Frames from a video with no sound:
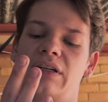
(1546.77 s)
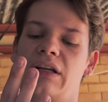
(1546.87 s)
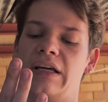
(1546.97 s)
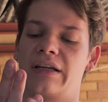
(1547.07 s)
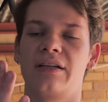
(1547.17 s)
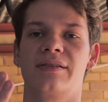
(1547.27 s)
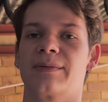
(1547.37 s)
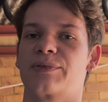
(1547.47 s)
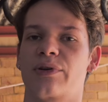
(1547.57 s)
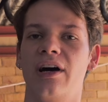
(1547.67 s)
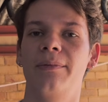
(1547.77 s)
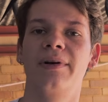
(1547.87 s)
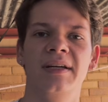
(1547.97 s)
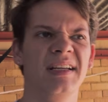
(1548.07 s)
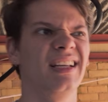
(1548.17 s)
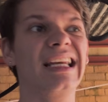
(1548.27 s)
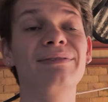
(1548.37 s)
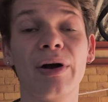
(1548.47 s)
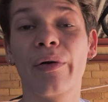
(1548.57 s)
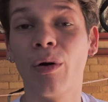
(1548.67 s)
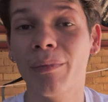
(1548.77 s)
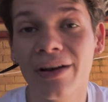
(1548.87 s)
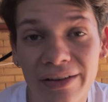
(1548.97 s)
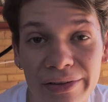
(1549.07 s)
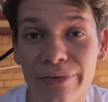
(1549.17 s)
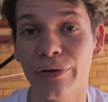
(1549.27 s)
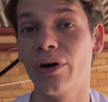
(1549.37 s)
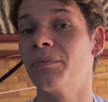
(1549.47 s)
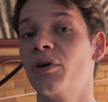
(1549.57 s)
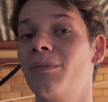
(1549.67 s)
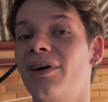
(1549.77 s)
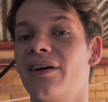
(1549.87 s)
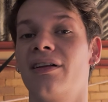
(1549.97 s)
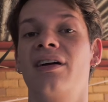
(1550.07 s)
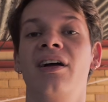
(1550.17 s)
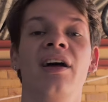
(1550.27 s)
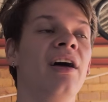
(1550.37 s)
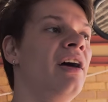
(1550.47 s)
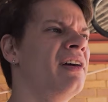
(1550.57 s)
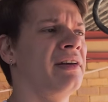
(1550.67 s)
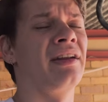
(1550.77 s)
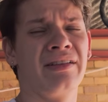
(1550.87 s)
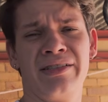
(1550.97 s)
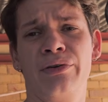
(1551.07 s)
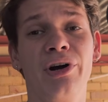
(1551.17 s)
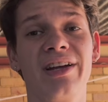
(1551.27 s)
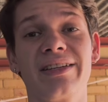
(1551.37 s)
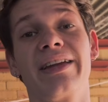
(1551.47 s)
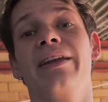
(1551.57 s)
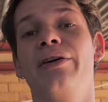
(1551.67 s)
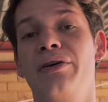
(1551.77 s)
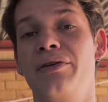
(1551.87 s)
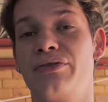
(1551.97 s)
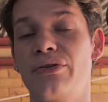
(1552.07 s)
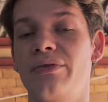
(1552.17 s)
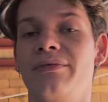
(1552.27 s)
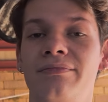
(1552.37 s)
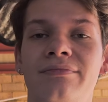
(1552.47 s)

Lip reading: it, like, subscribe, leave a comment if you're on mobile, and I'll see you guys again soon.